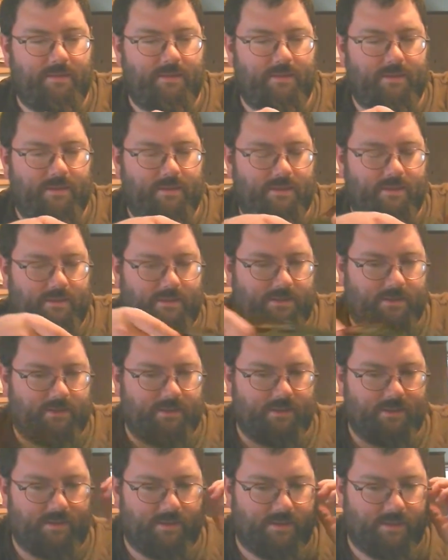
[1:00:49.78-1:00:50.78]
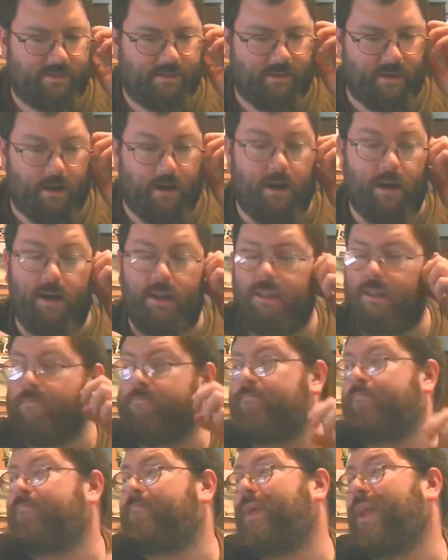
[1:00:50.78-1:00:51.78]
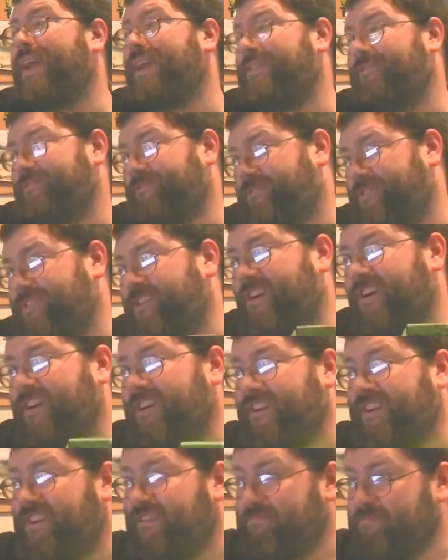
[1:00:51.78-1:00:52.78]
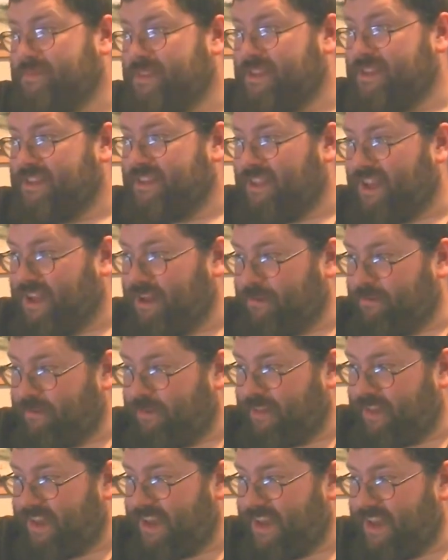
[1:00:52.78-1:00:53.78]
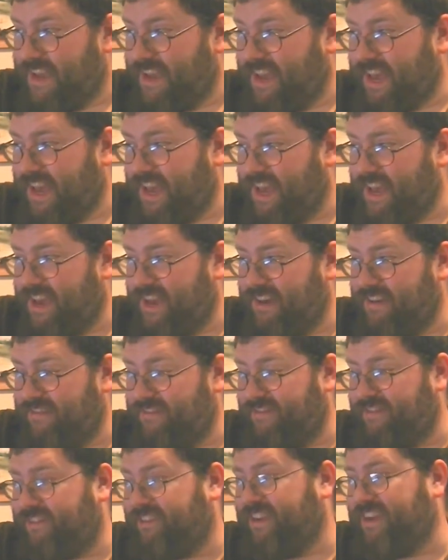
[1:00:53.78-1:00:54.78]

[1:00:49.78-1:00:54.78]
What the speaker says: What's this? The Banner Saga. Now, they heavily